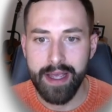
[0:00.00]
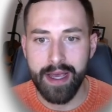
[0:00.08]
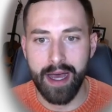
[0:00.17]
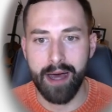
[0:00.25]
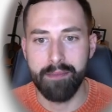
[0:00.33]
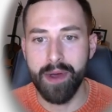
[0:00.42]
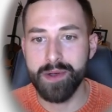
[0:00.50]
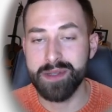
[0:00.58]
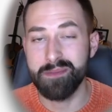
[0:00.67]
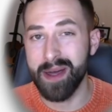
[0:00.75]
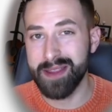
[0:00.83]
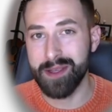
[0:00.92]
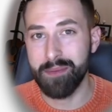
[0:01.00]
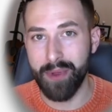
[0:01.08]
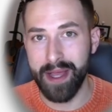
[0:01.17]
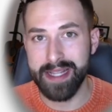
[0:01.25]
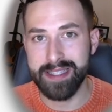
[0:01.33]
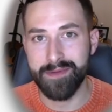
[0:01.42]
Uh, most monthly
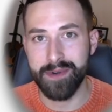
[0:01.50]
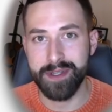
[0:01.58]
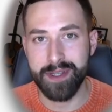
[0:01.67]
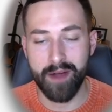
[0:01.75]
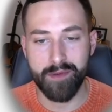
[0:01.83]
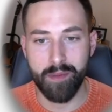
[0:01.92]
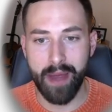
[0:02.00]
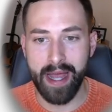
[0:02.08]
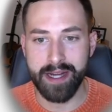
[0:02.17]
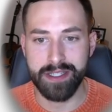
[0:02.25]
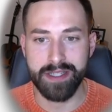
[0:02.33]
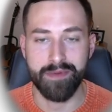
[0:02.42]
plans for software packages